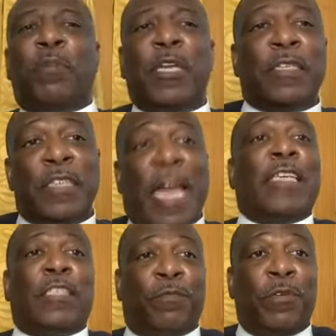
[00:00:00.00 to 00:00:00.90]
but it's
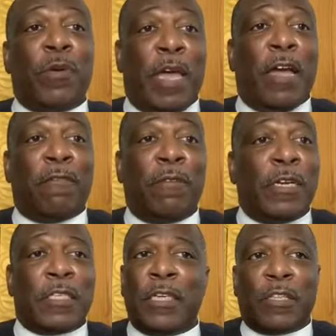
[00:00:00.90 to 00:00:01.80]
nice if you have
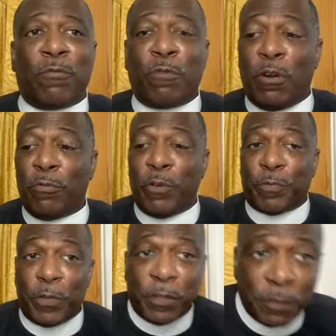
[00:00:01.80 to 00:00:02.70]
one. There's nothing wrong
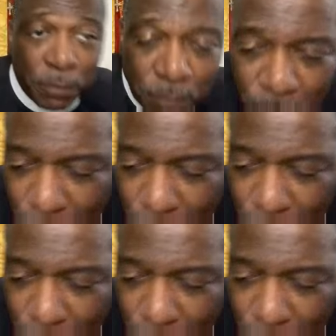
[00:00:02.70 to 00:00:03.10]
with you.